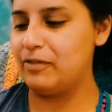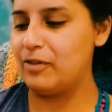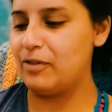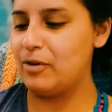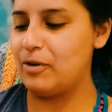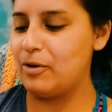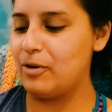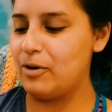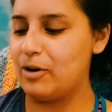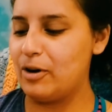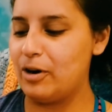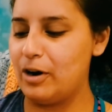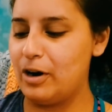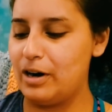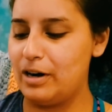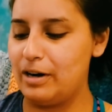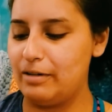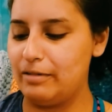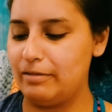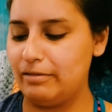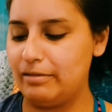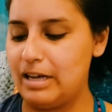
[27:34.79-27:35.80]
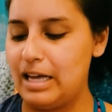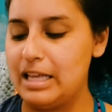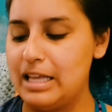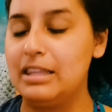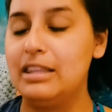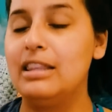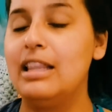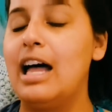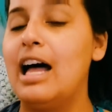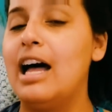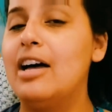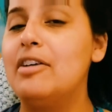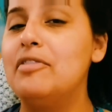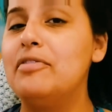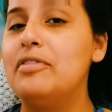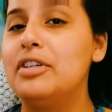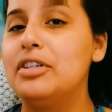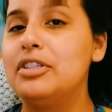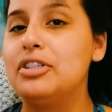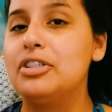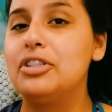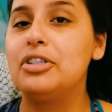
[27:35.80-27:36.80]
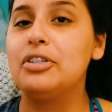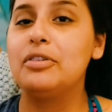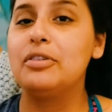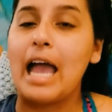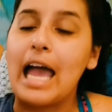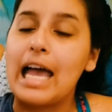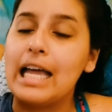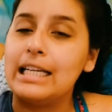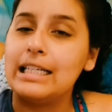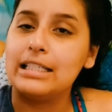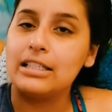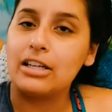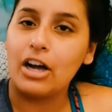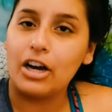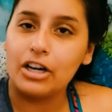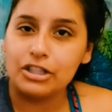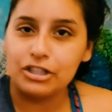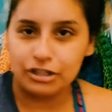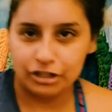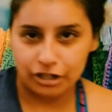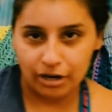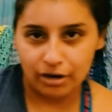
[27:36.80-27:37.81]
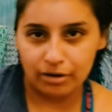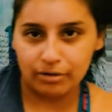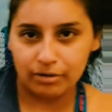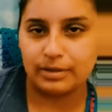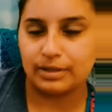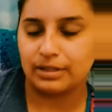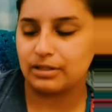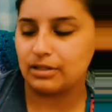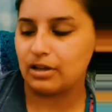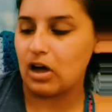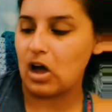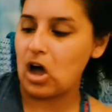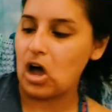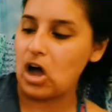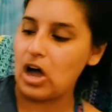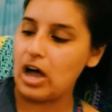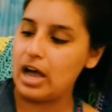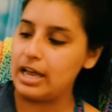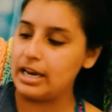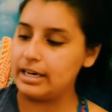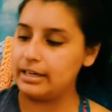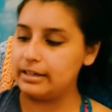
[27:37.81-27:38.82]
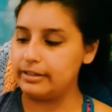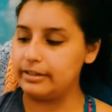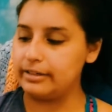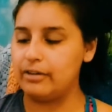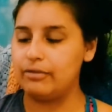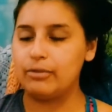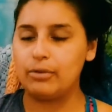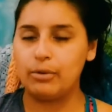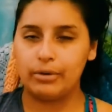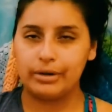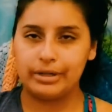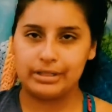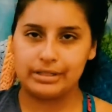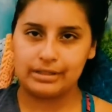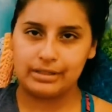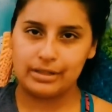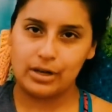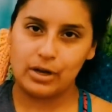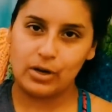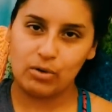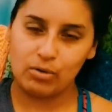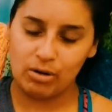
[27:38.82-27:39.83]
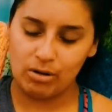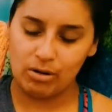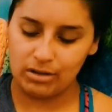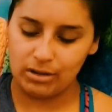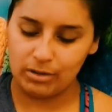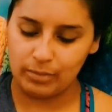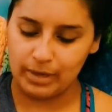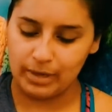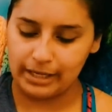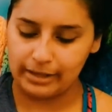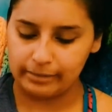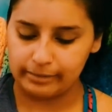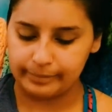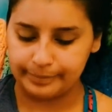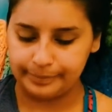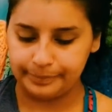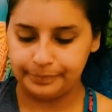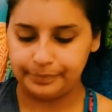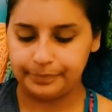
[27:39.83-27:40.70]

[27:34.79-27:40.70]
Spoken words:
for, I love to end our shows on, of course, a quote of the week.